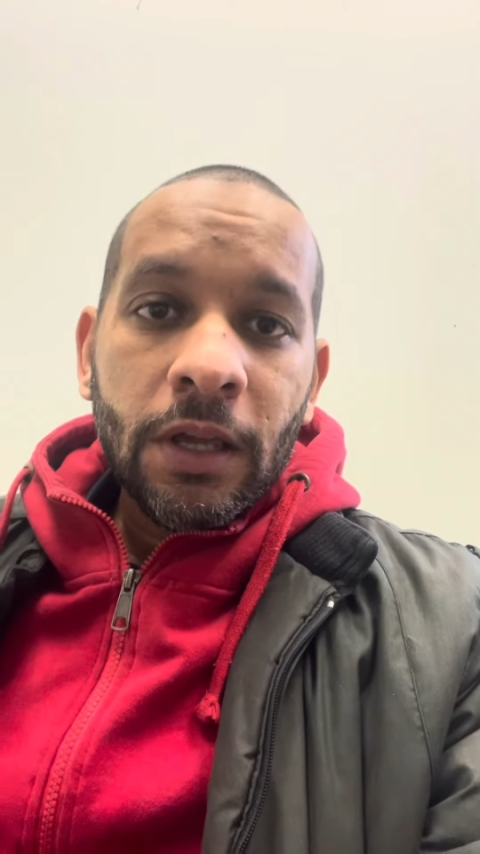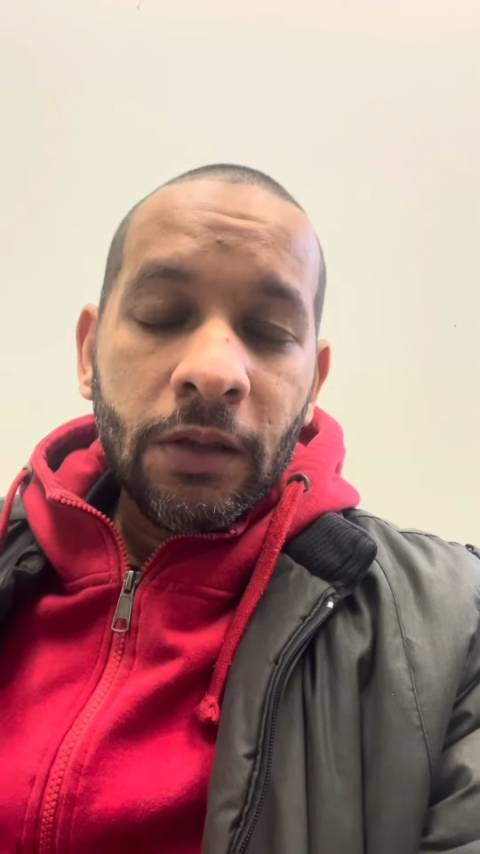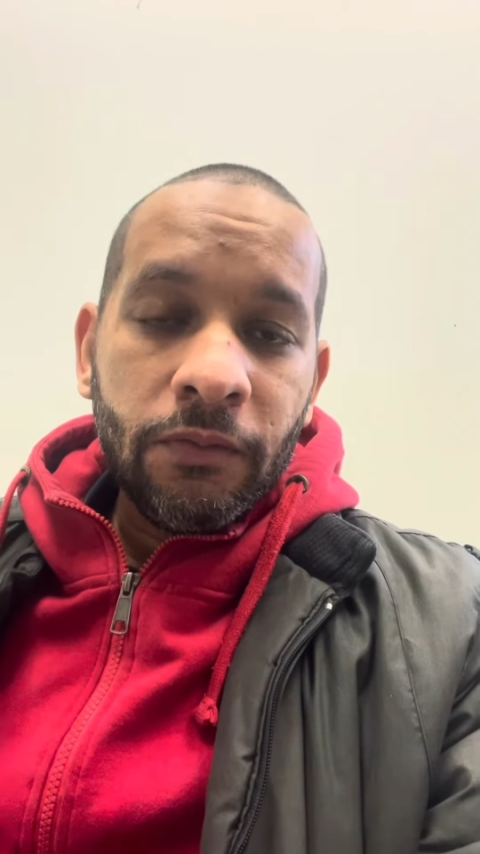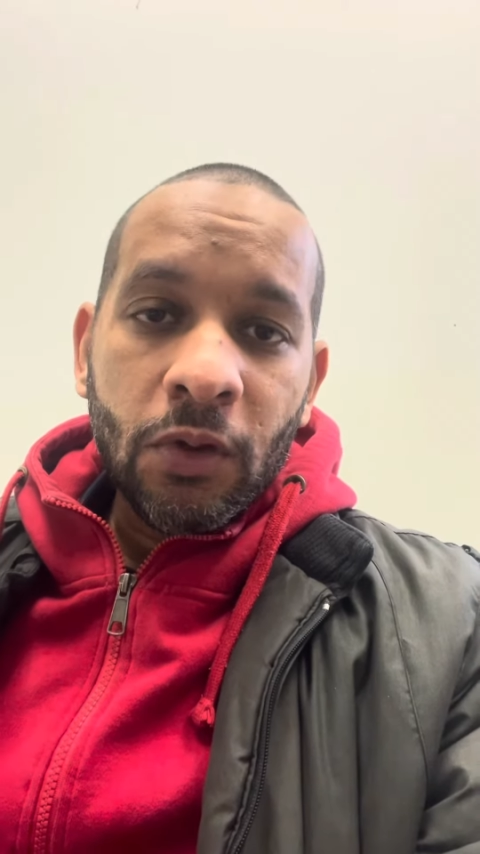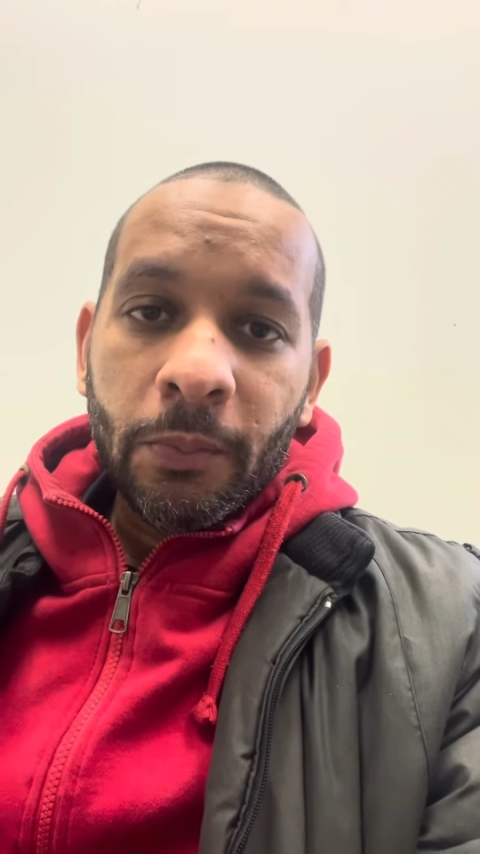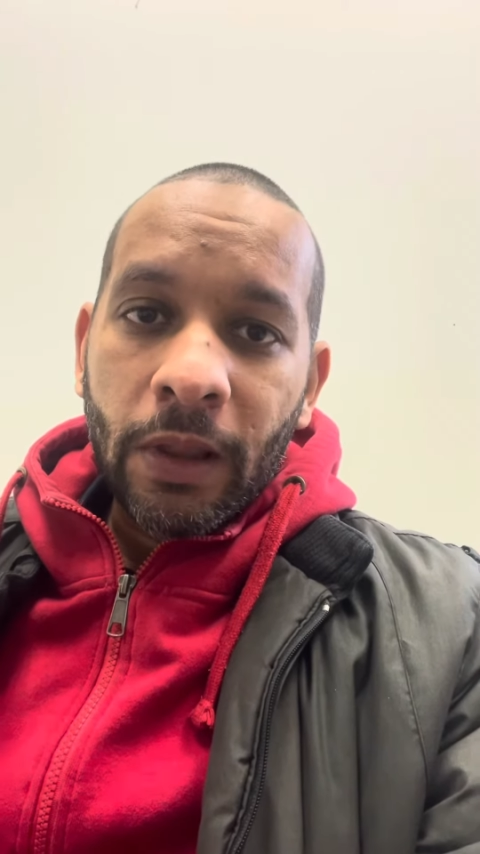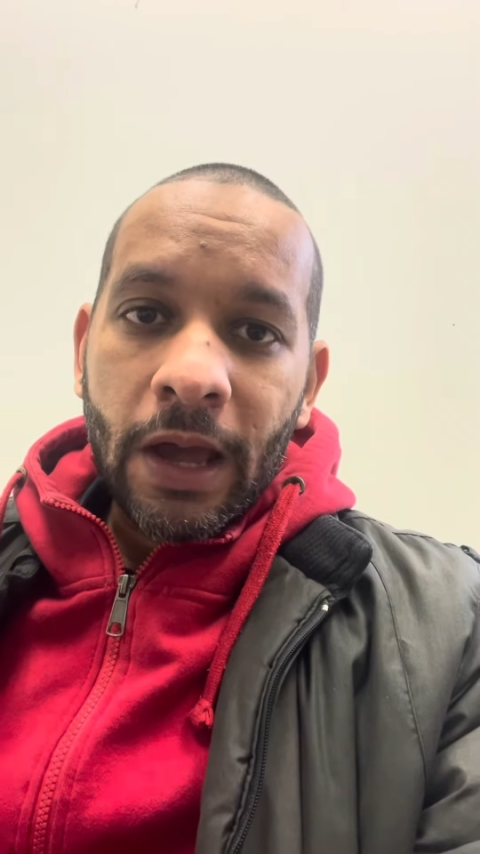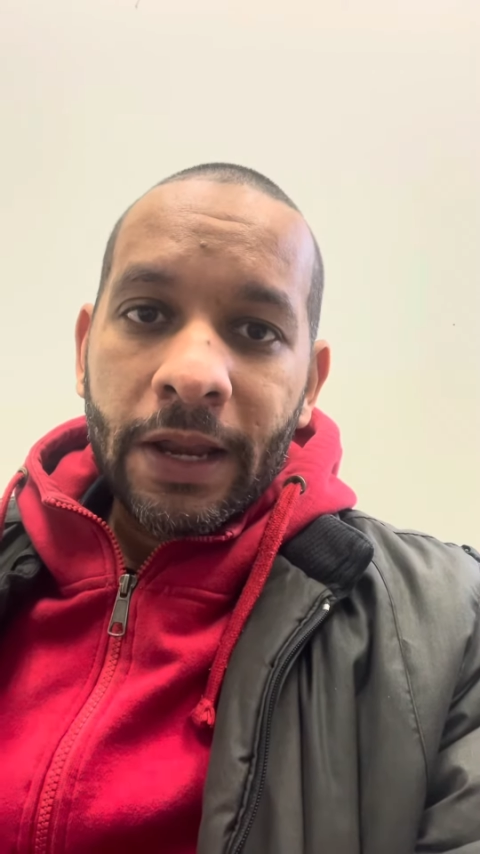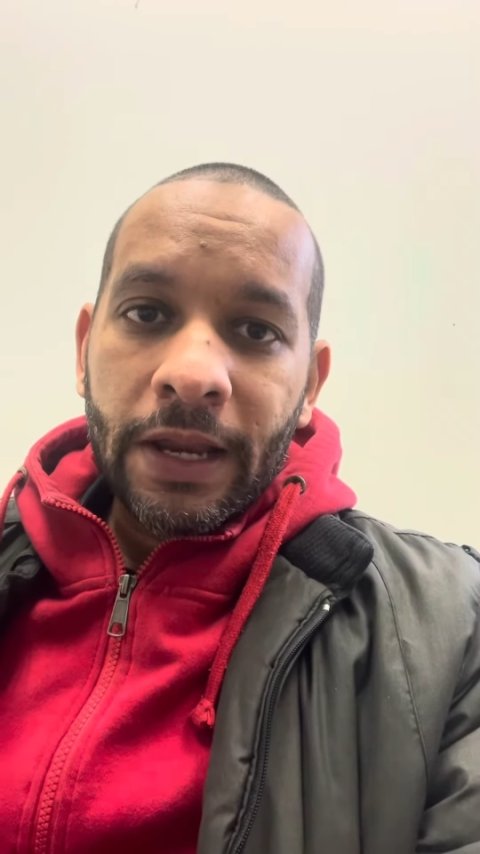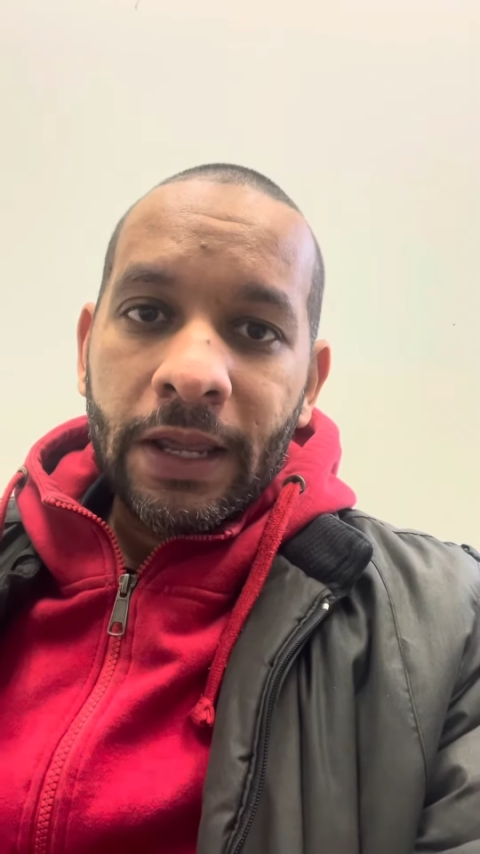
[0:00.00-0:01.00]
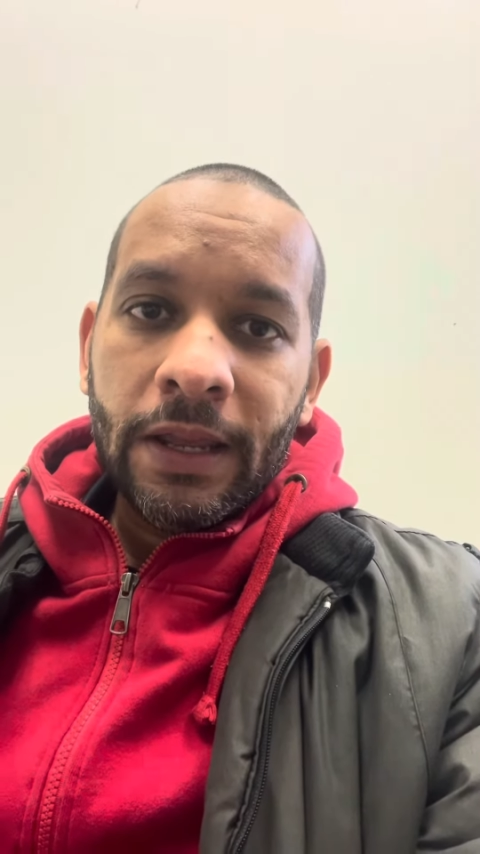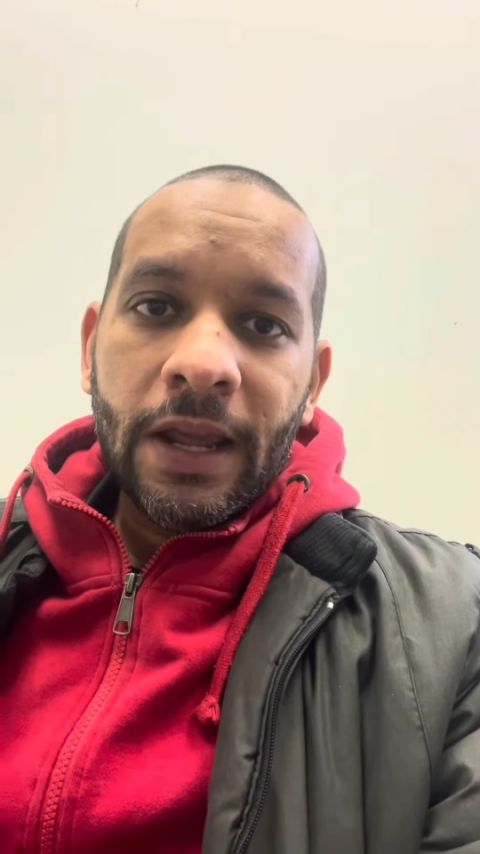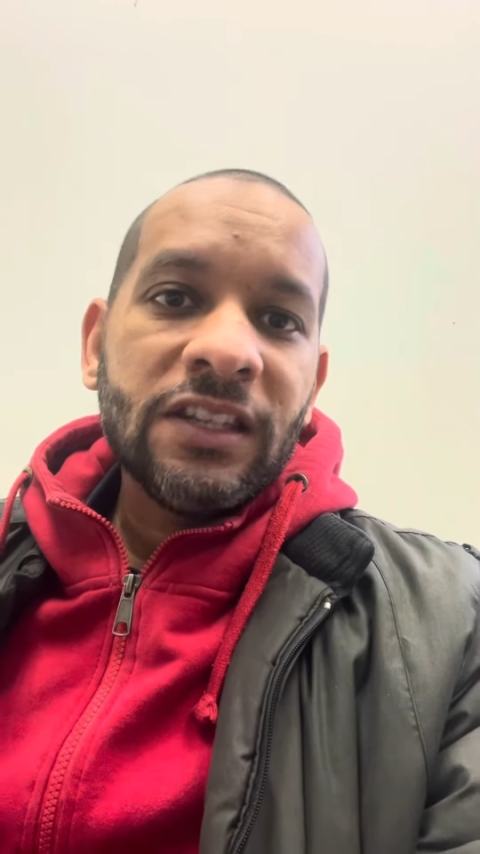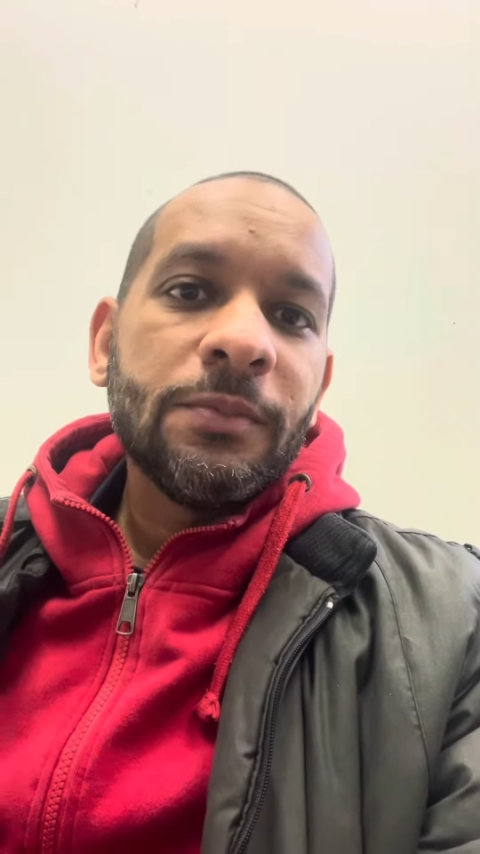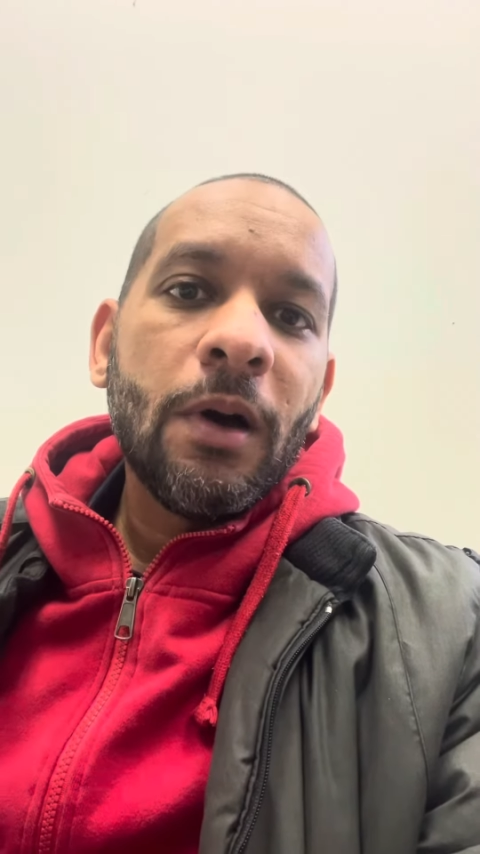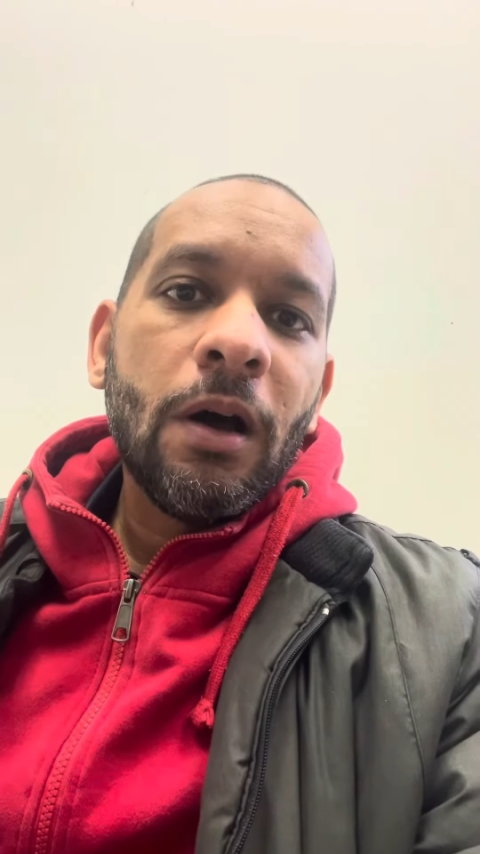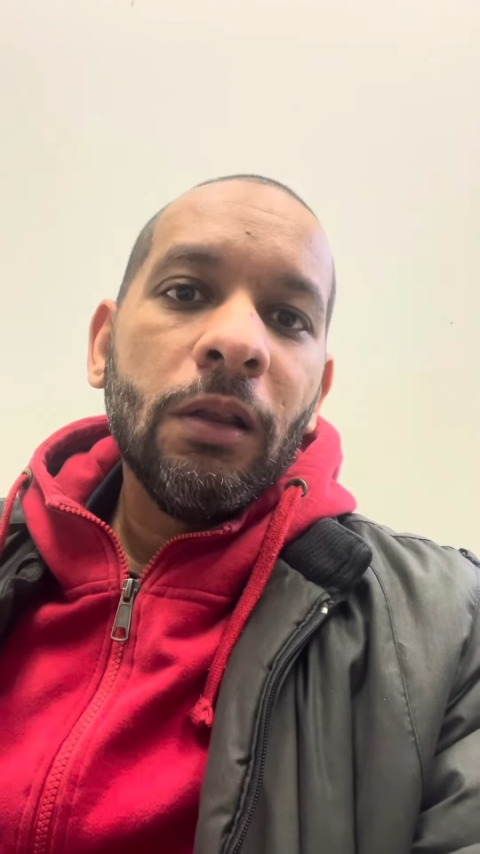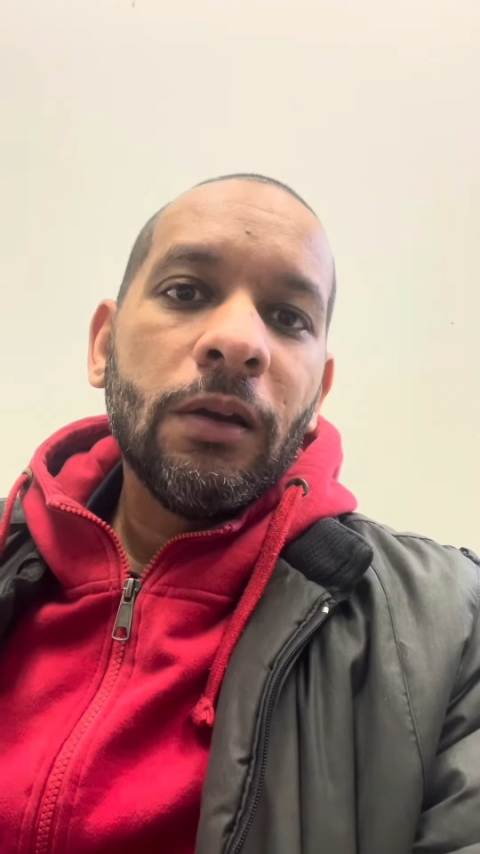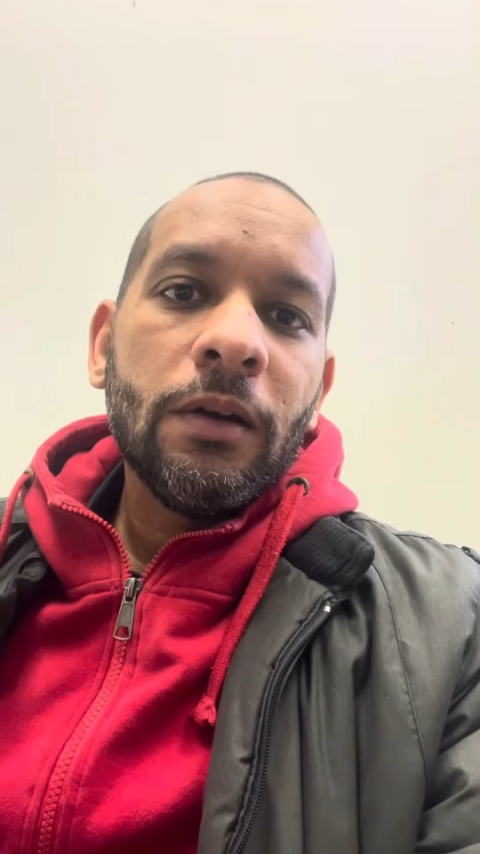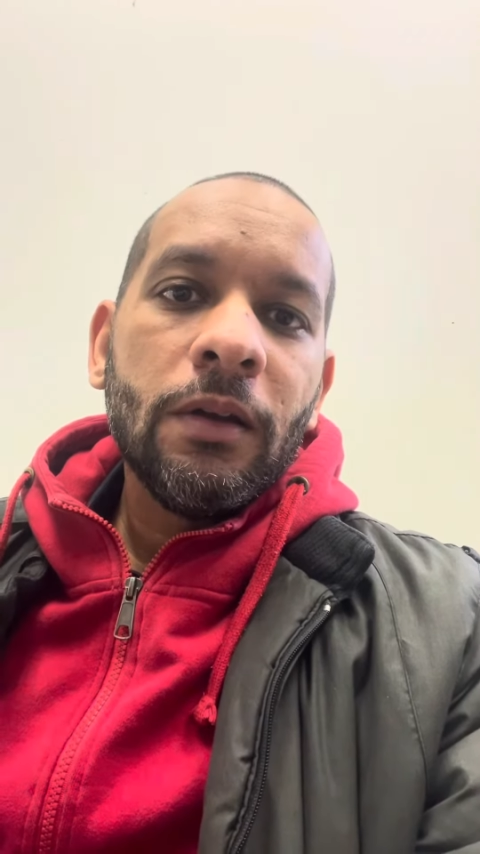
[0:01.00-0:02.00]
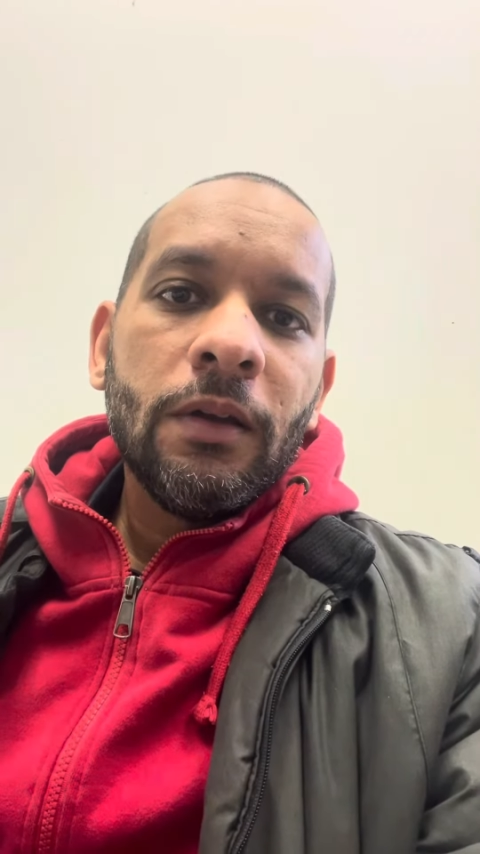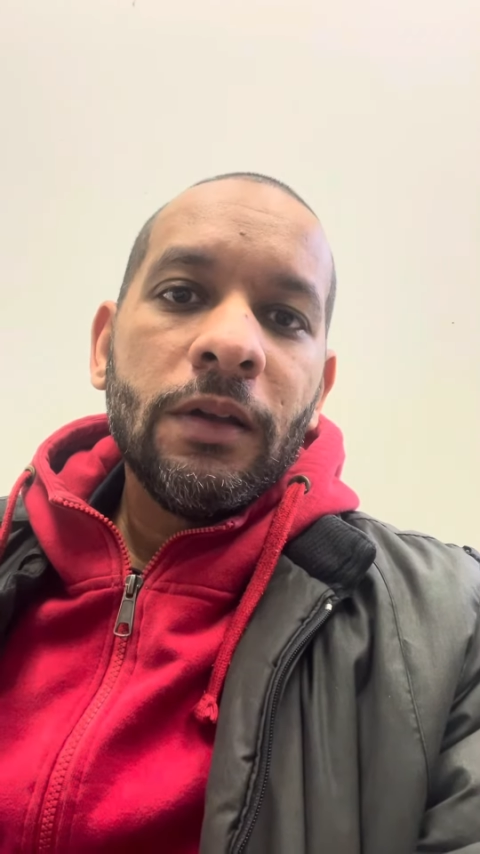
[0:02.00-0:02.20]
if you applied in a smaller